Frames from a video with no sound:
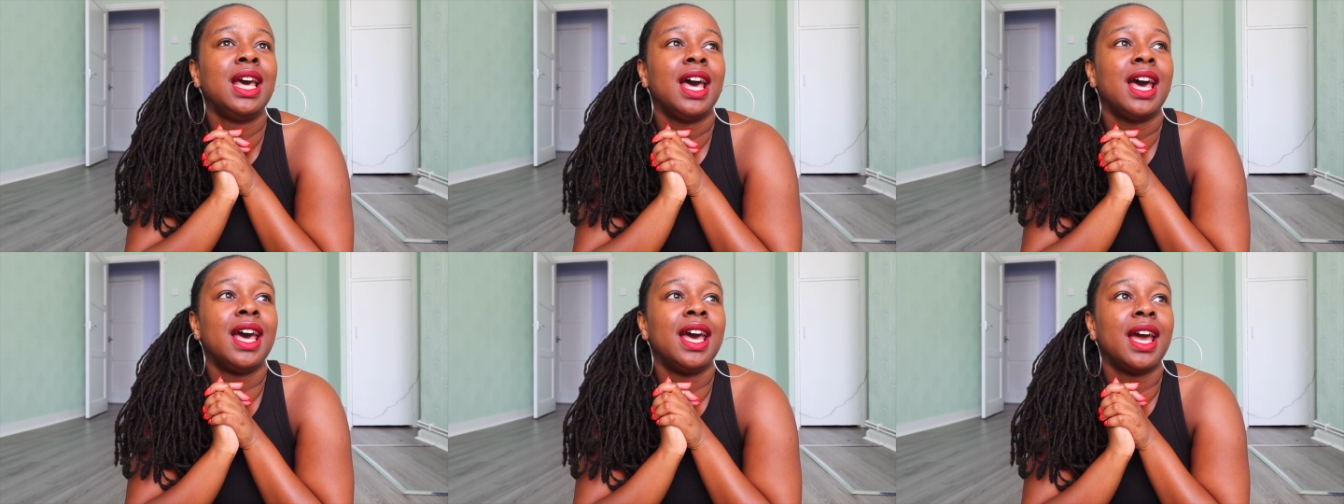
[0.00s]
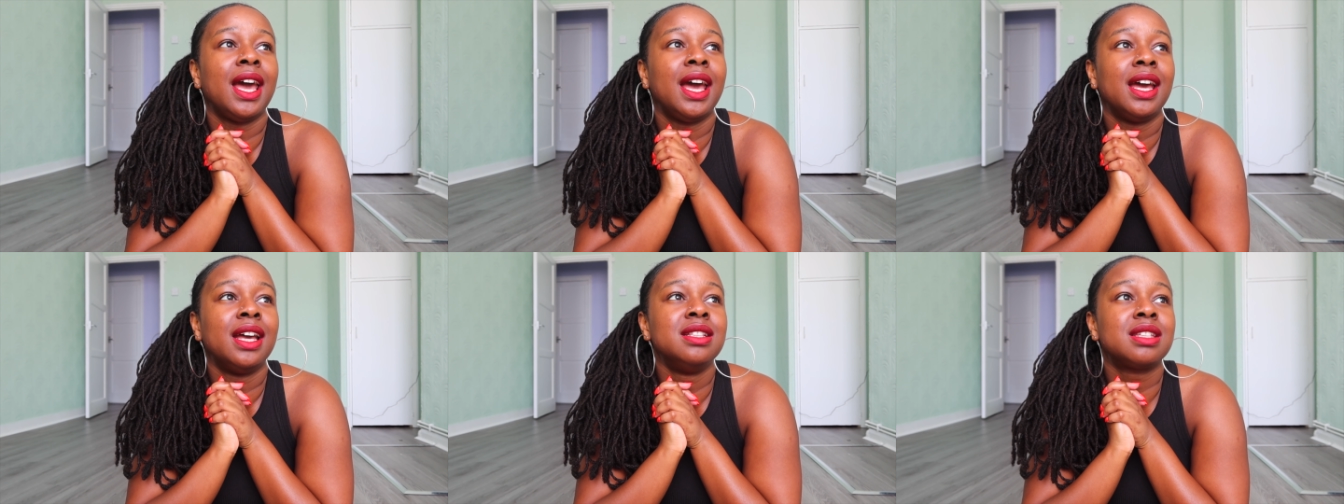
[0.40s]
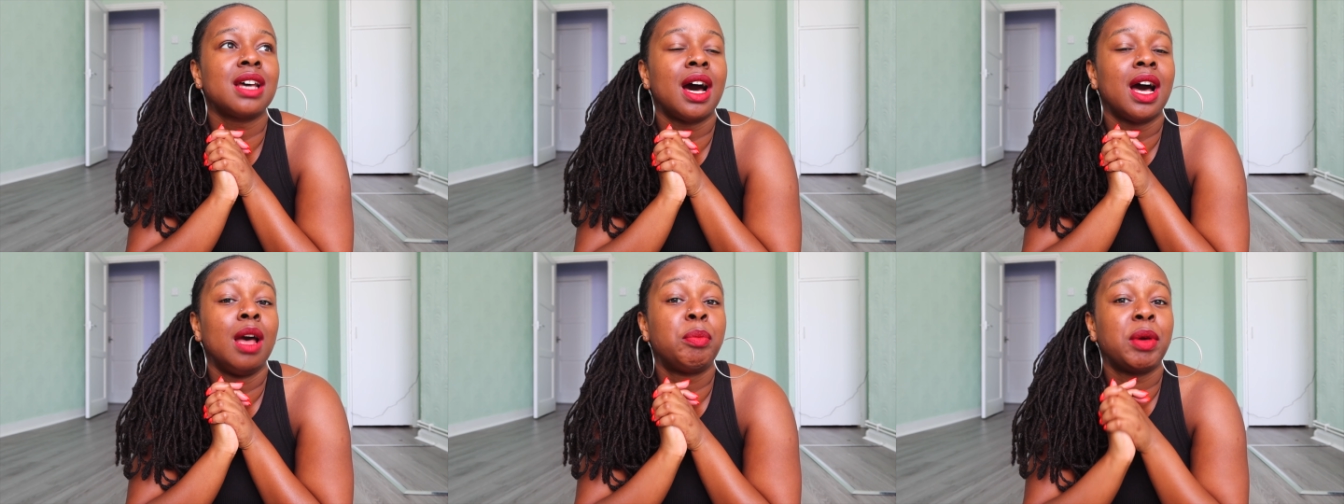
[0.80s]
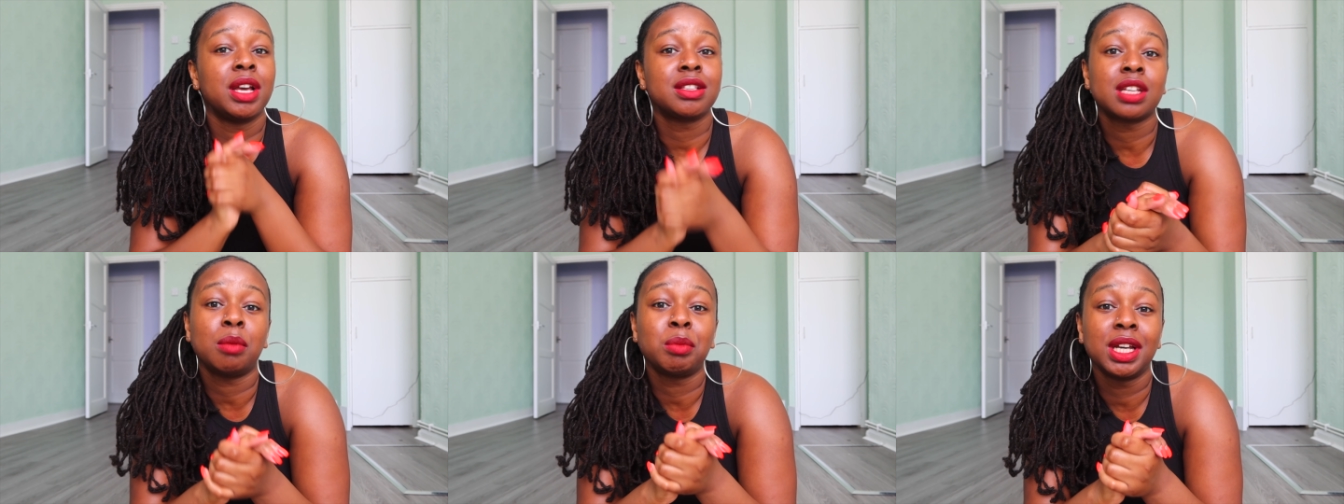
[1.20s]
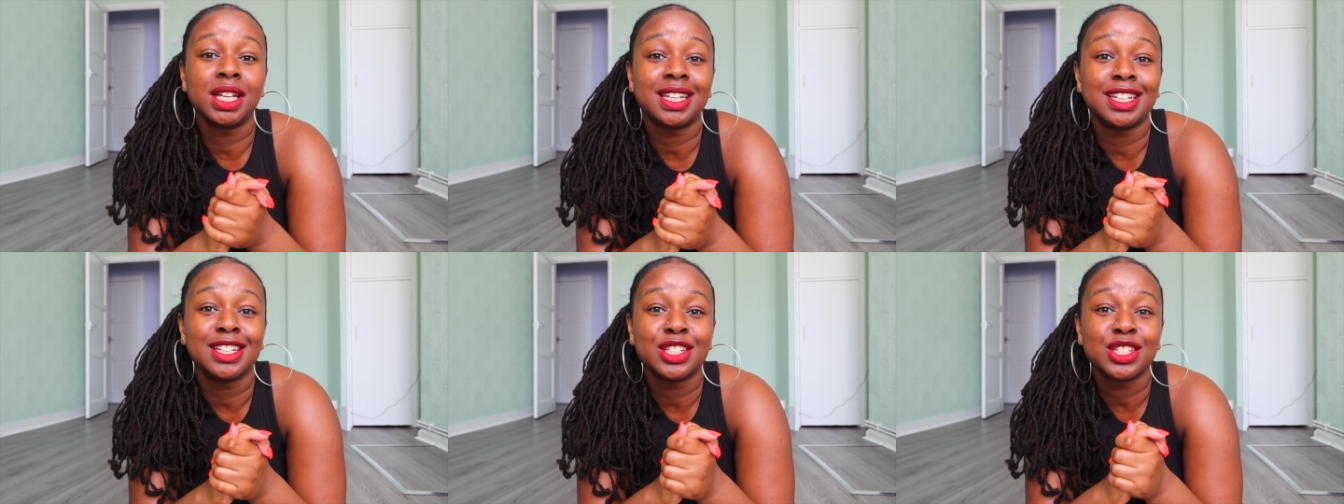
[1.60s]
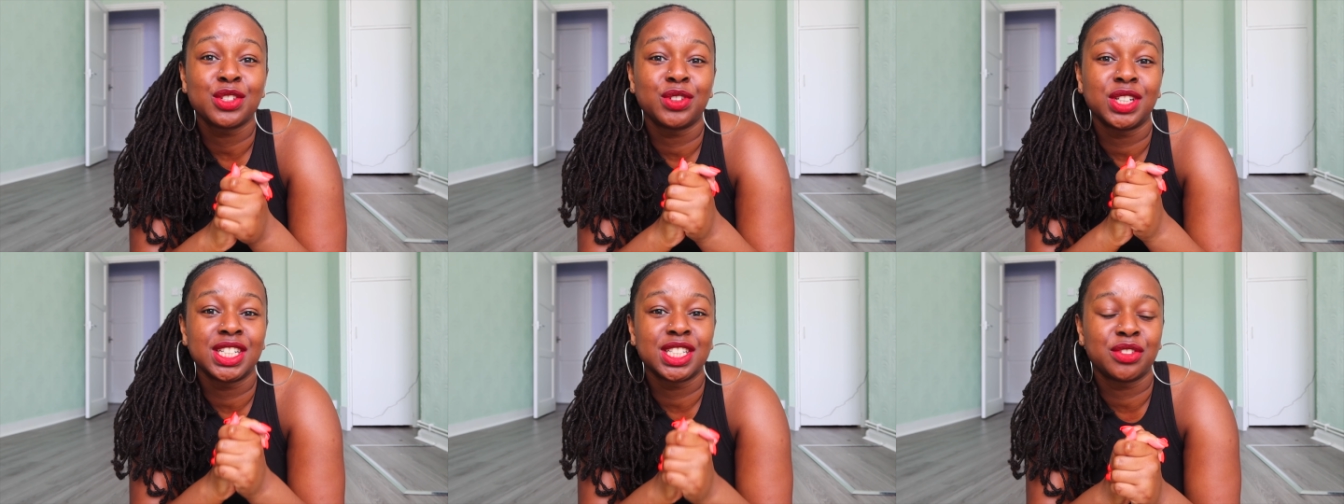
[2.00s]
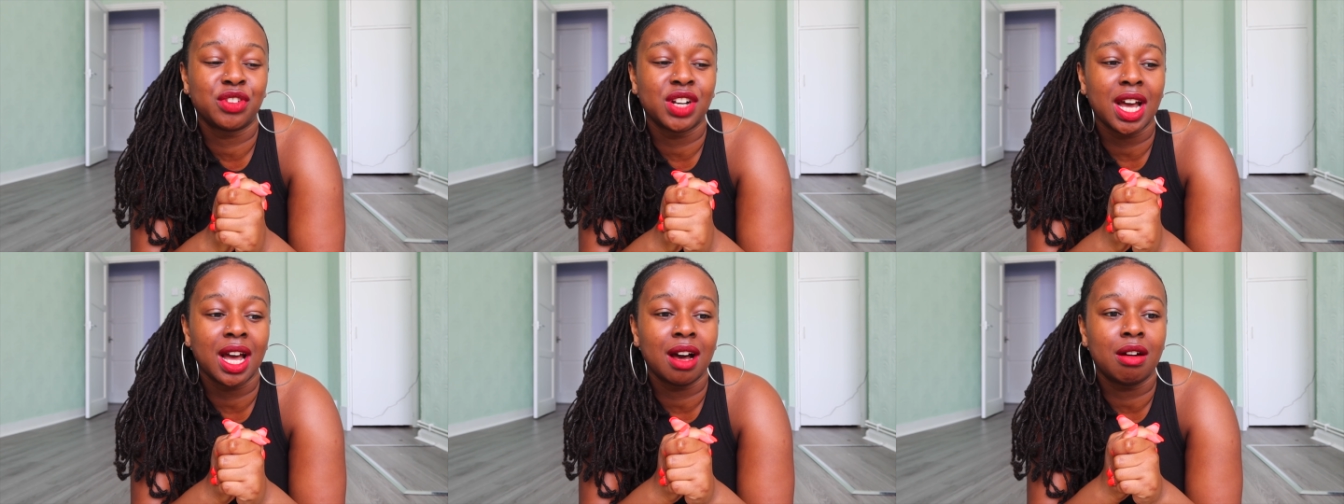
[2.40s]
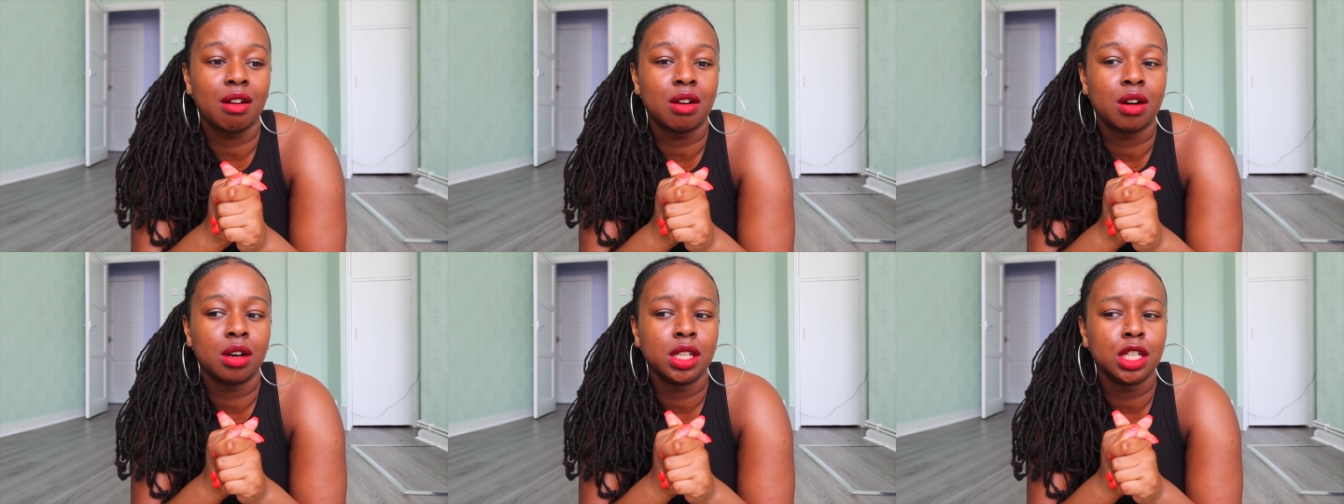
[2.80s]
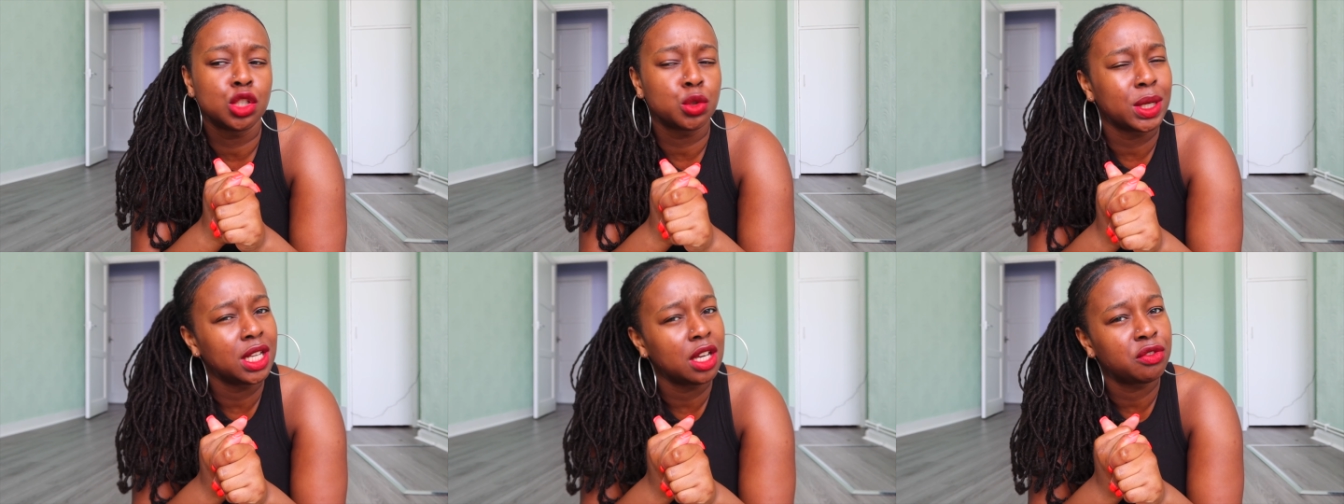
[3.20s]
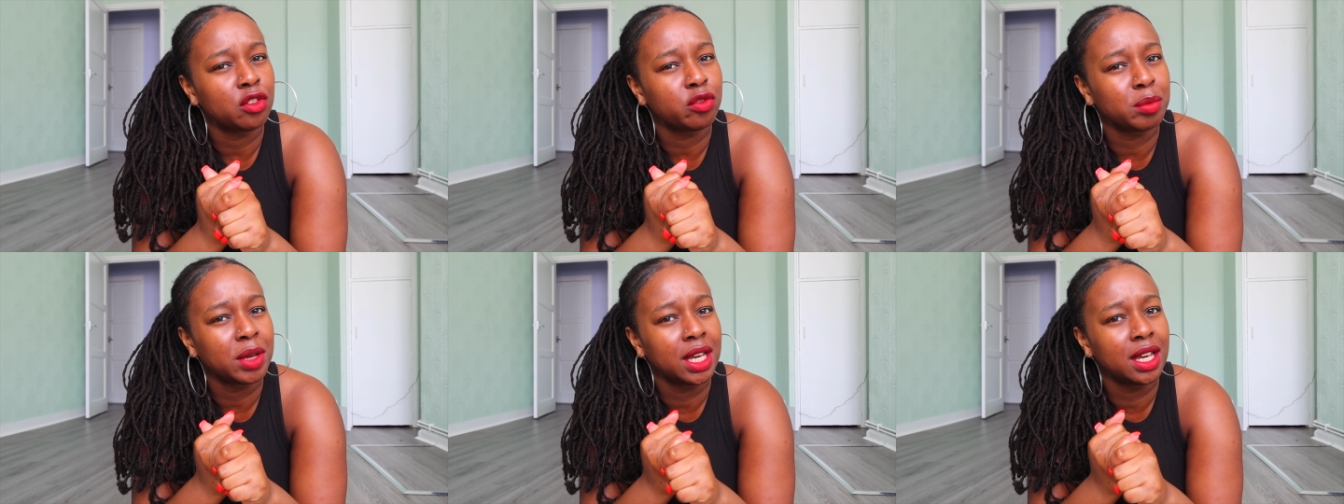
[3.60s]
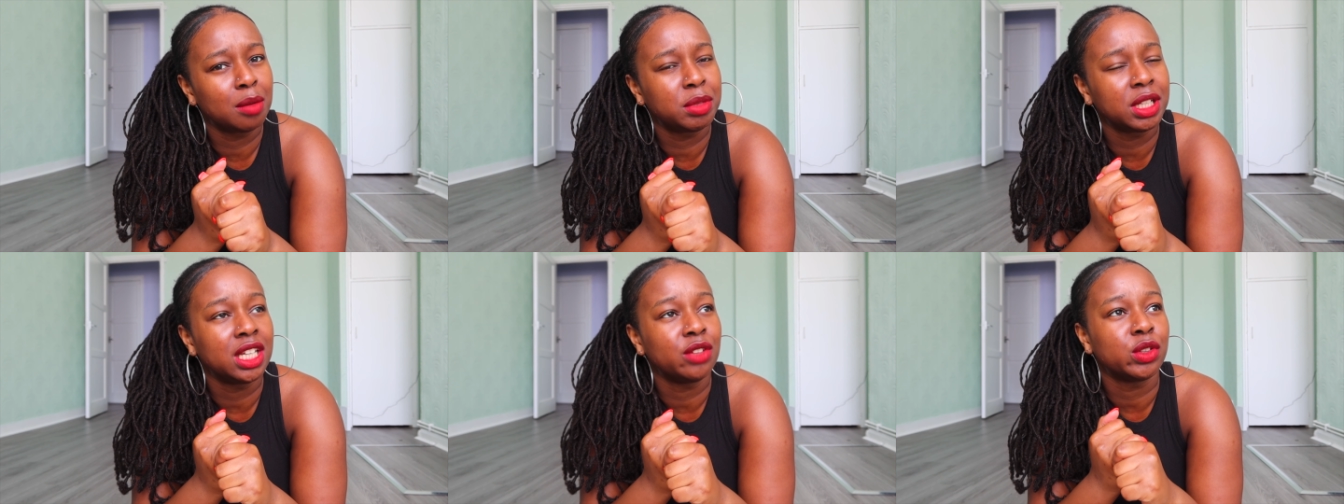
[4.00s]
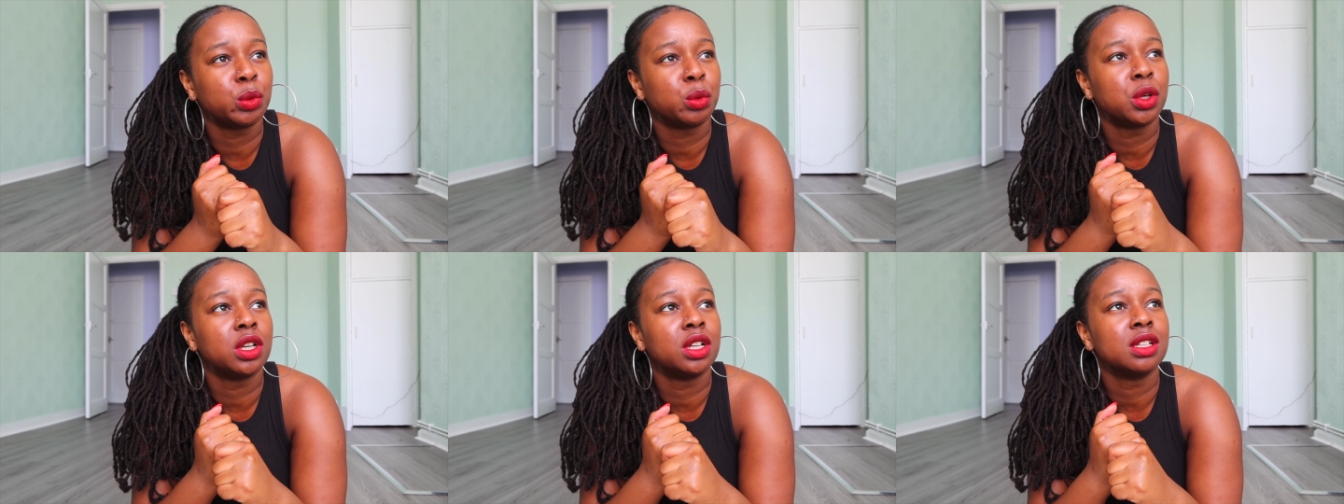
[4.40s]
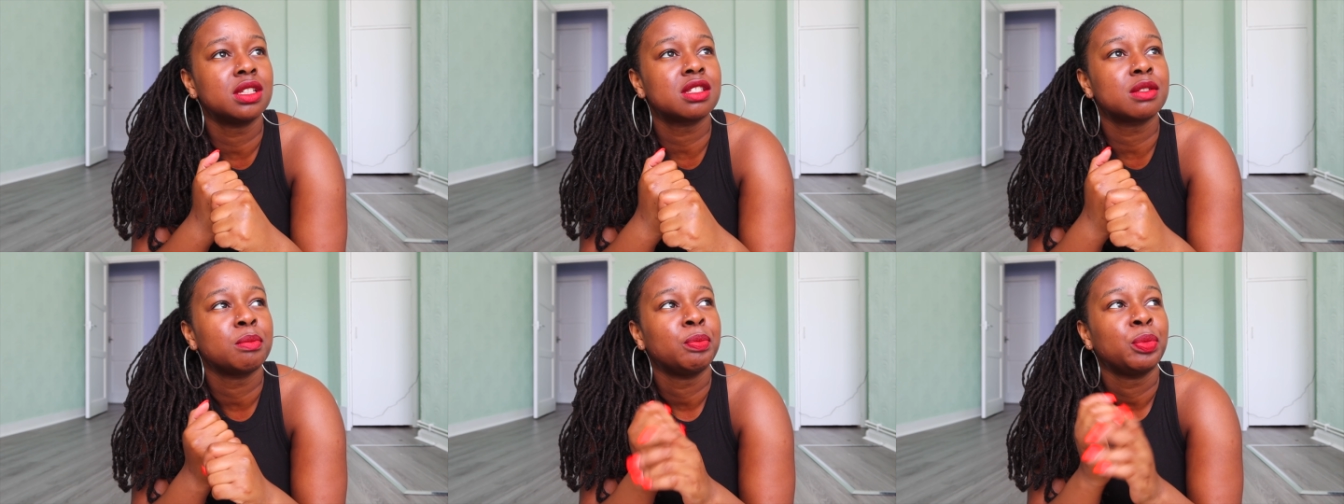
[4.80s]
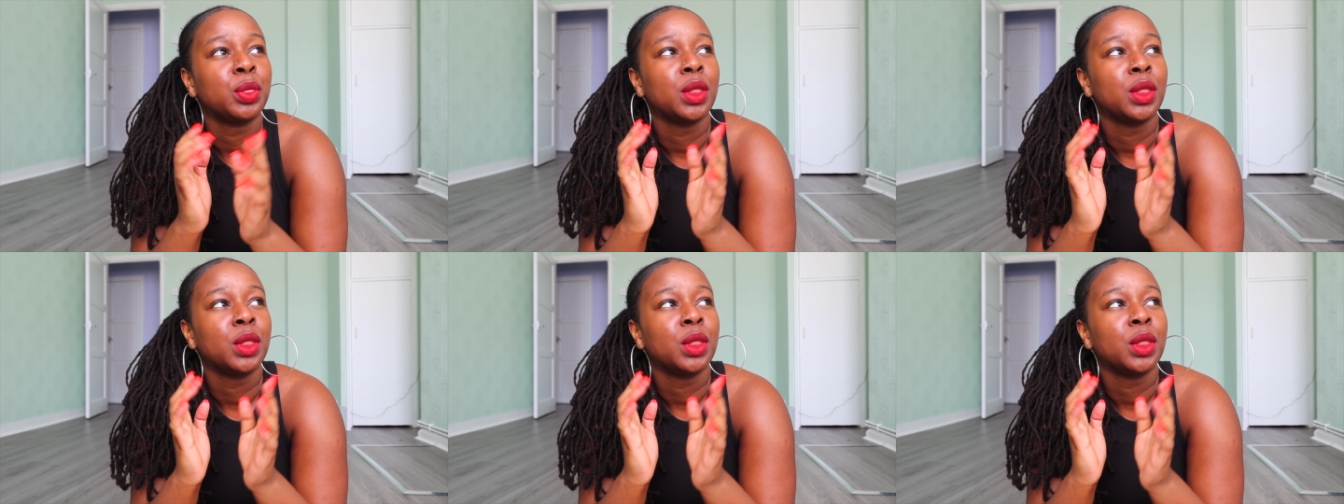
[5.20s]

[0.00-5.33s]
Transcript: And I picked up my keys for this flat on the twentieth of May, I believe it was.